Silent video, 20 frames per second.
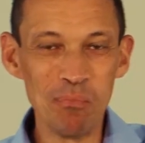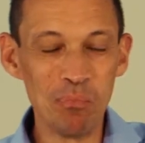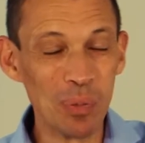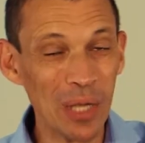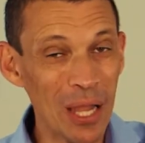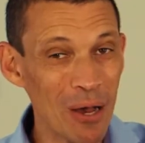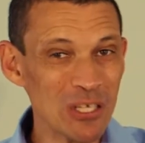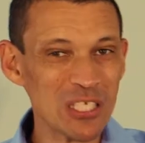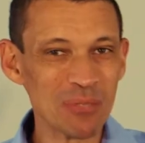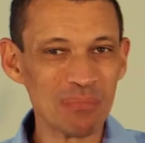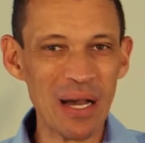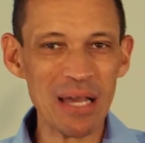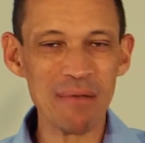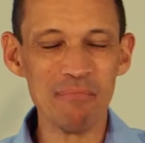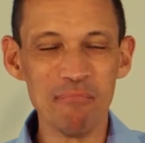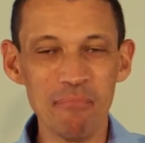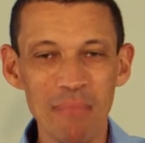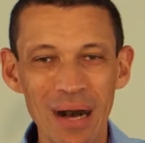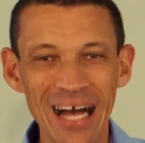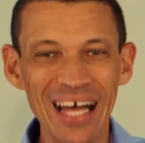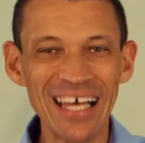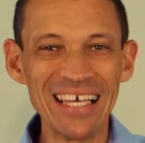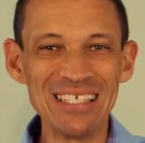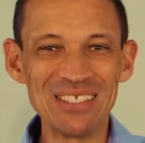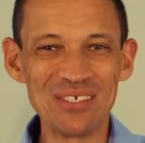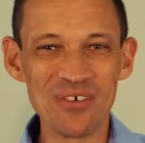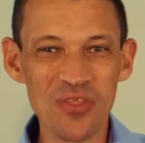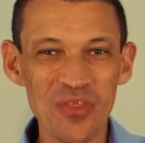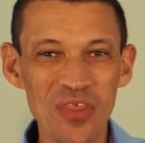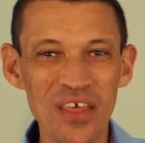Blows my
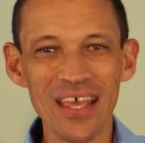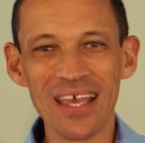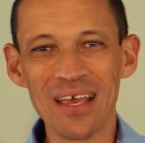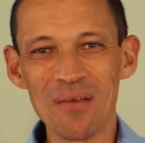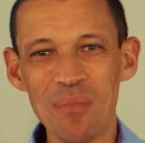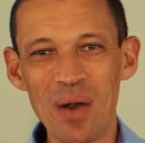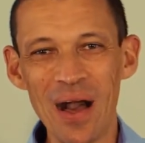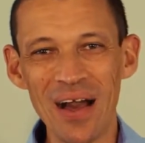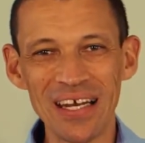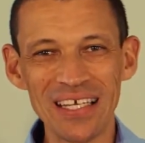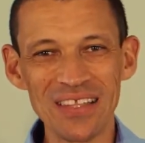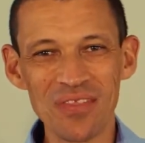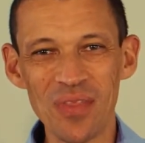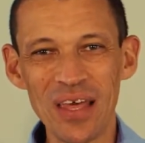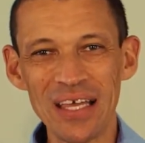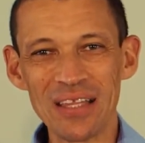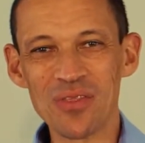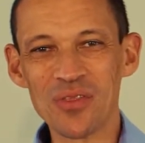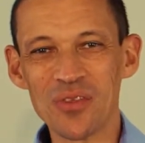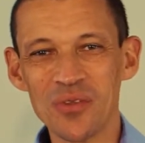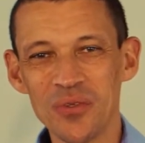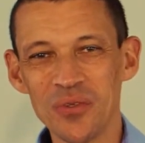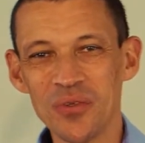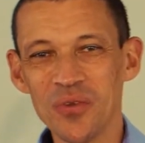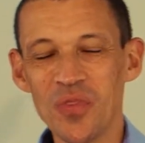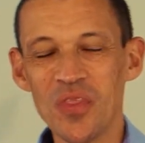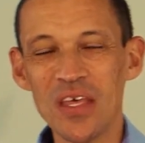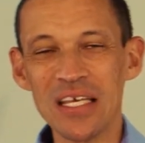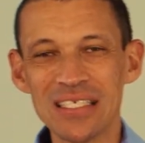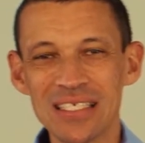mind to think about it that
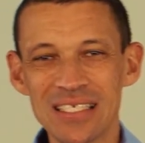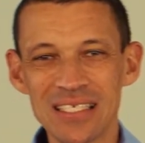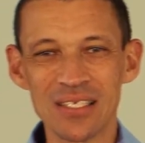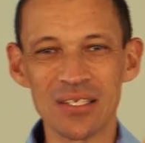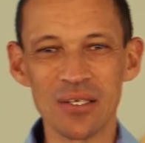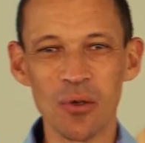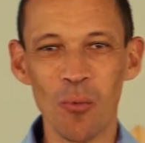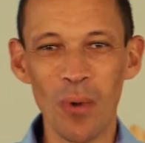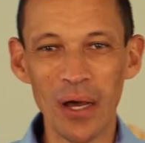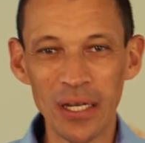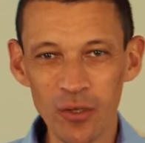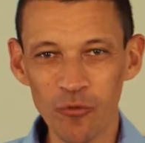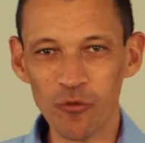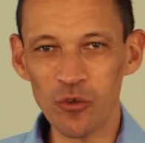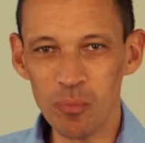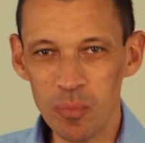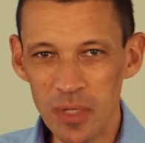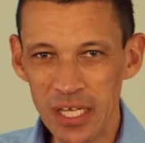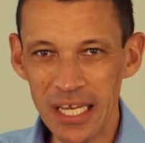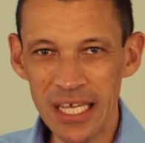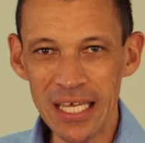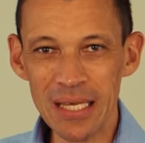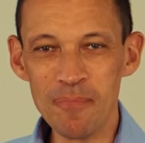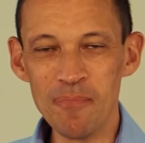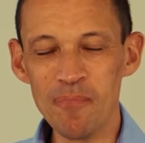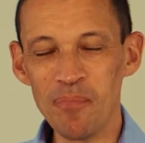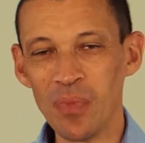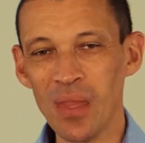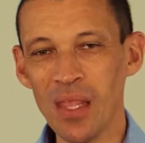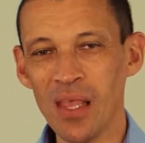through this wonderful
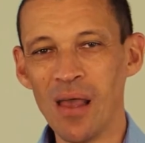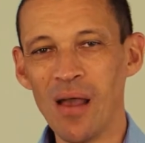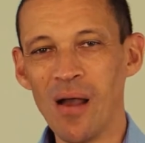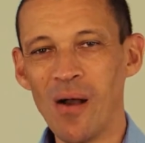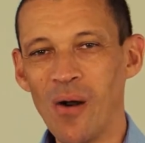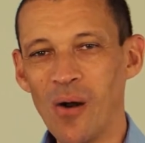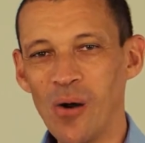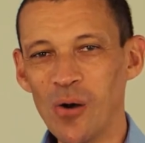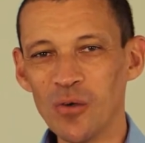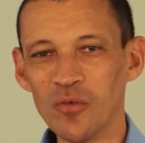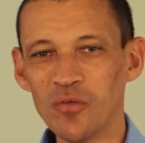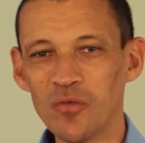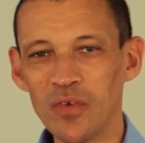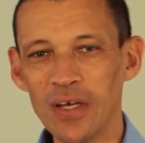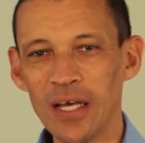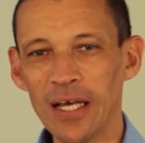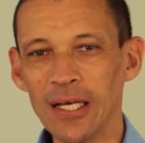medium of